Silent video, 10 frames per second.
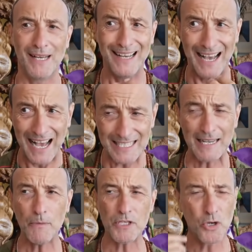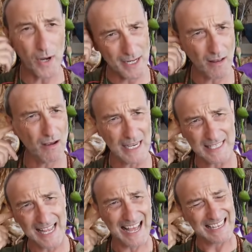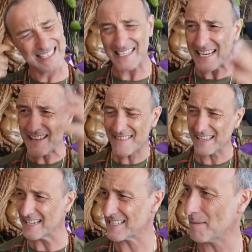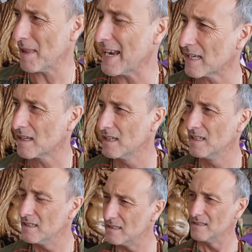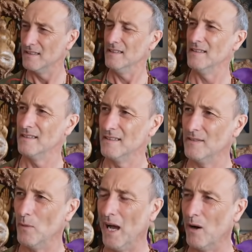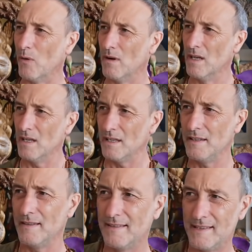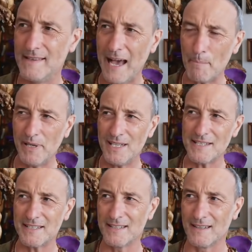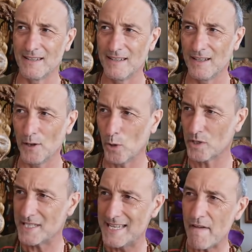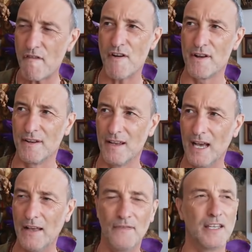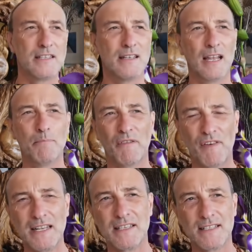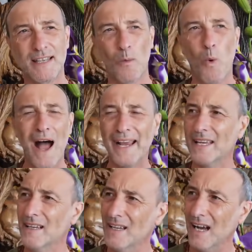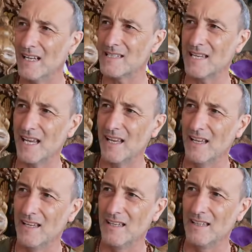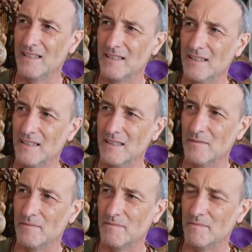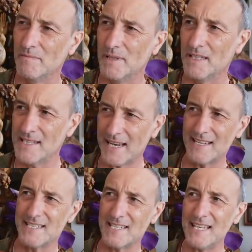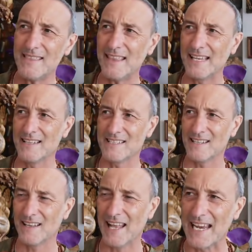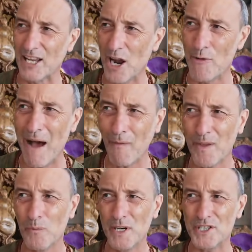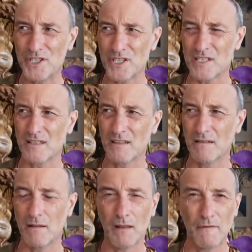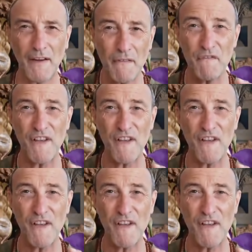But as I was going along, I started seeing things. I'm like, wow, that person looks different. And, the, and my friends would say, why? I'd say, because I can see things like around them, which just very